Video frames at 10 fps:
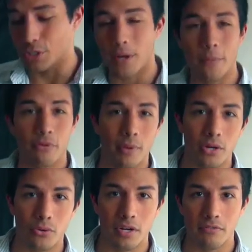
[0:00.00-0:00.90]
You just pop it in the
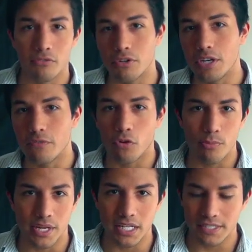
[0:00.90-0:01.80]
microwave three, four
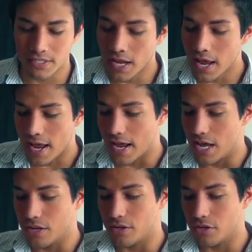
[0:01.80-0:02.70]
minutes,
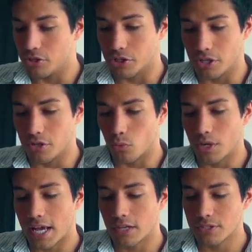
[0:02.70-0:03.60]
and you're good.
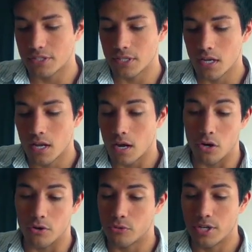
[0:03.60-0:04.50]
One ounce,
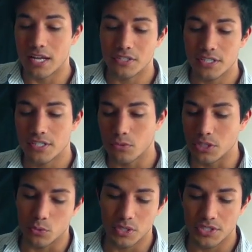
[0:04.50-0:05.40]
or three ounces, which
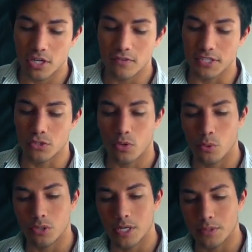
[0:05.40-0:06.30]
is one serving, is
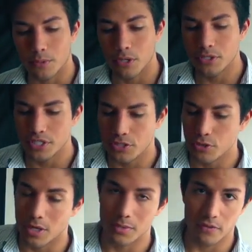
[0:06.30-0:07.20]
21 grams of protein,
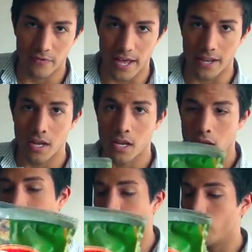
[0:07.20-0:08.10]
two grams of fat.
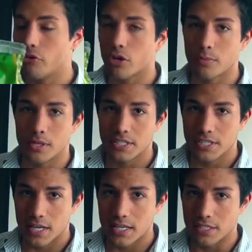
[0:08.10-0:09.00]
I really recommend
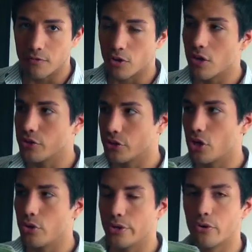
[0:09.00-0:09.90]
this, guys. If you're on the
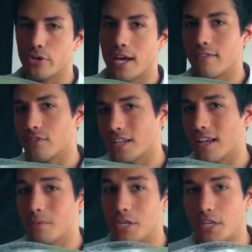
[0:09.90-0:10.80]
go, you don't really have
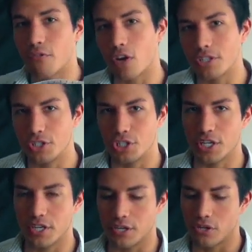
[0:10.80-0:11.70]
time to defrost your
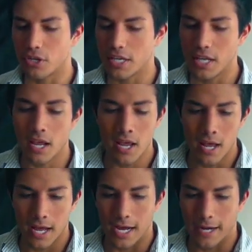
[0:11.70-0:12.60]
chicken and cook it.
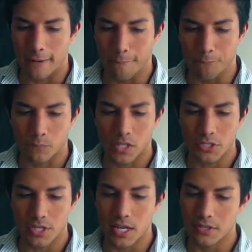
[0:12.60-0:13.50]
Um,
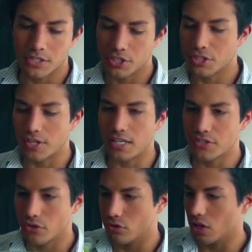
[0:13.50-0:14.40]
so yeah, it's just a
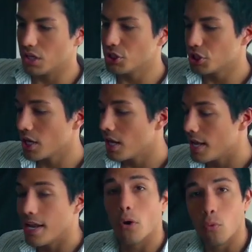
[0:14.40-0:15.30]
nice little lunch.
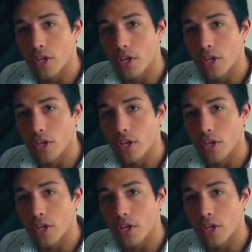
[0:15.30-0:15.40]
Now